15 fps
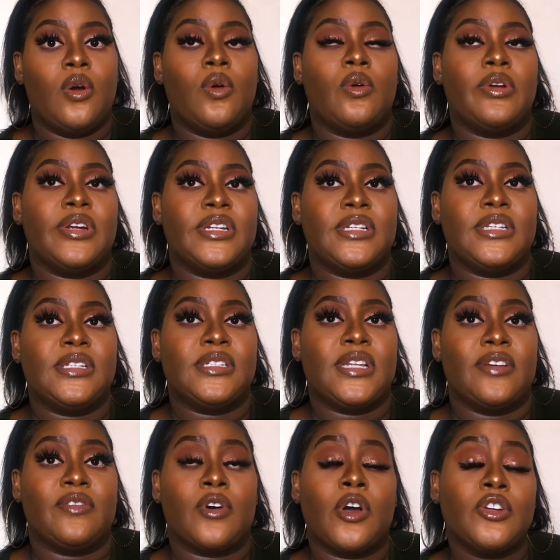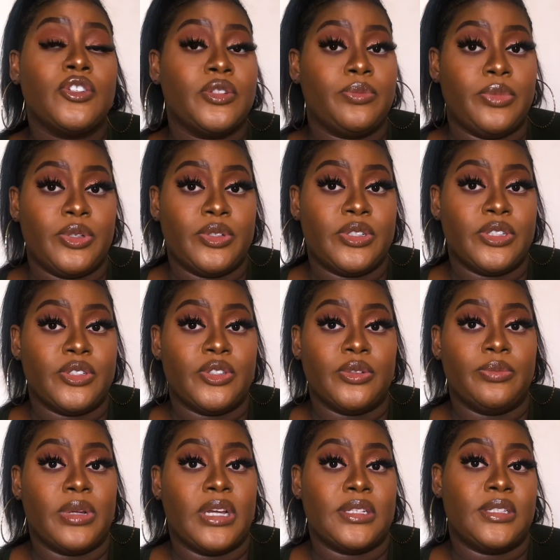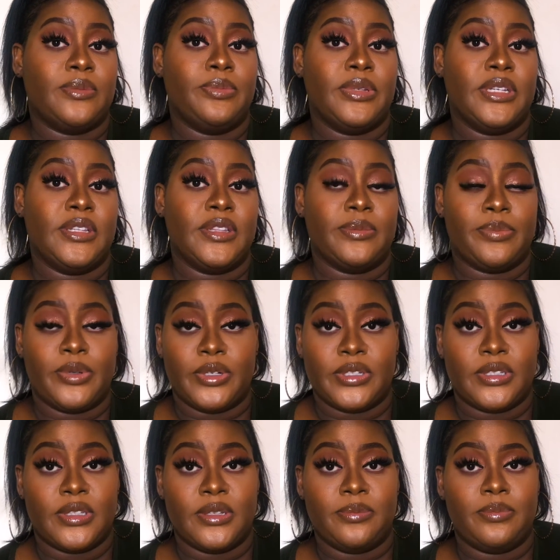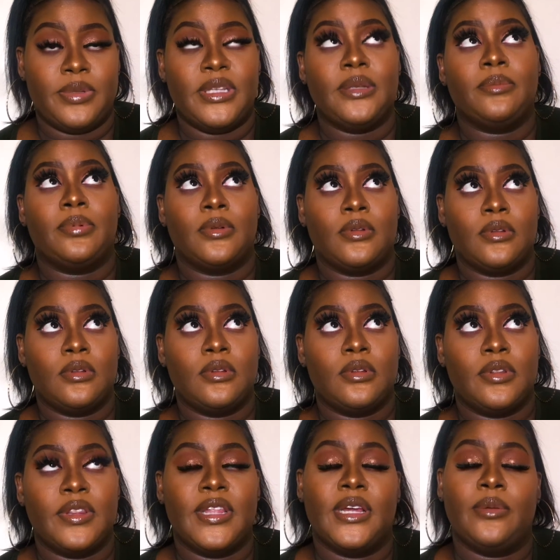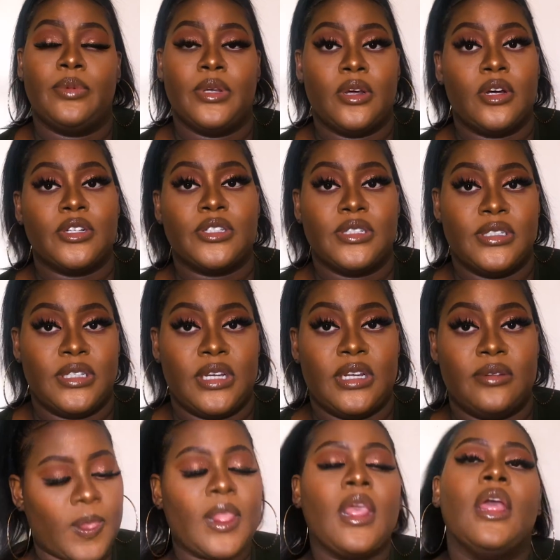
or at least have contributed to us being the people that we are today.